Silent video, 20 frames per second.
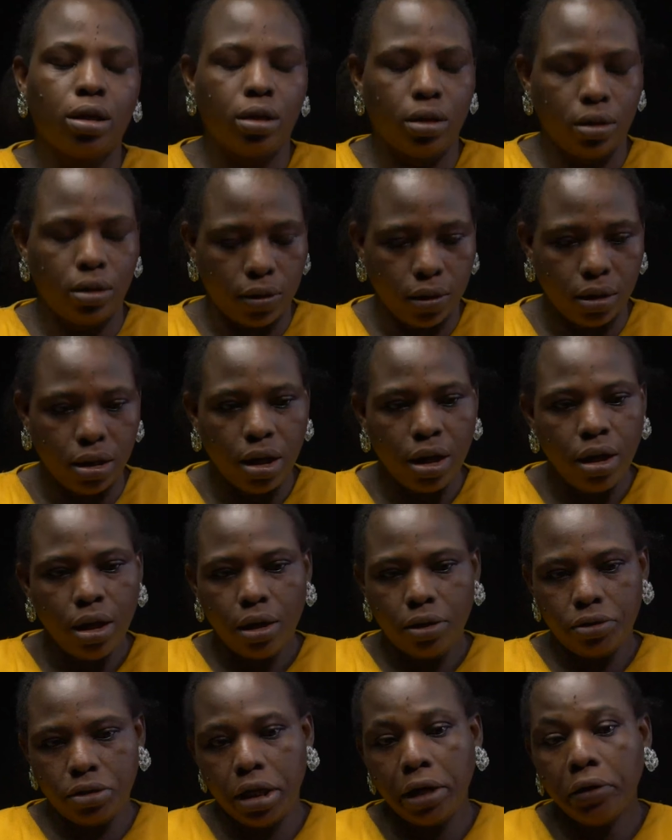Ah,
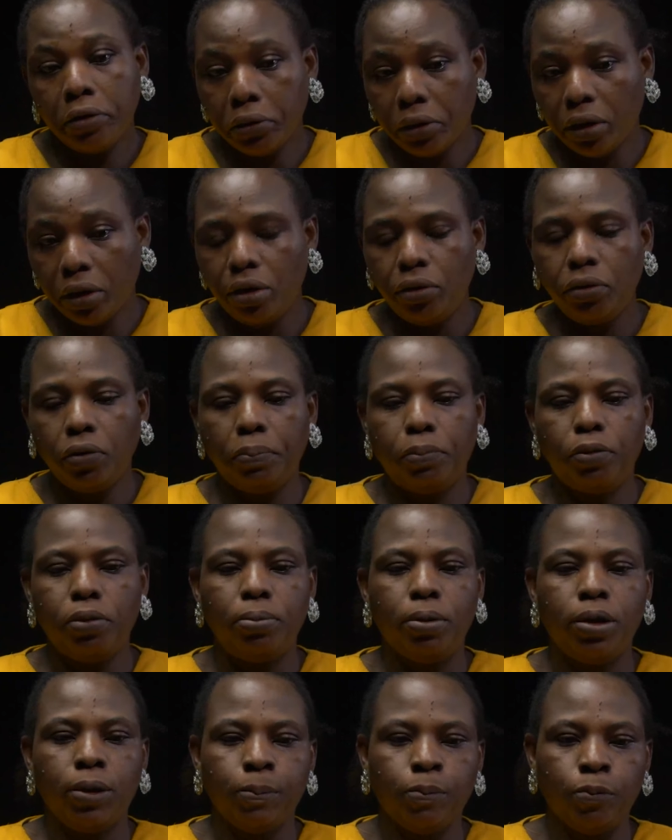I was like, okay, no
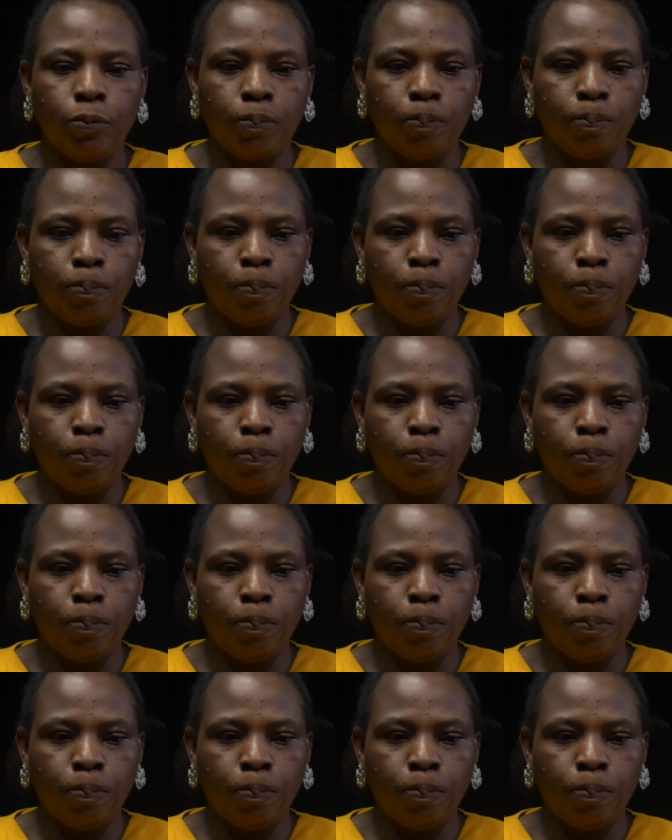problem.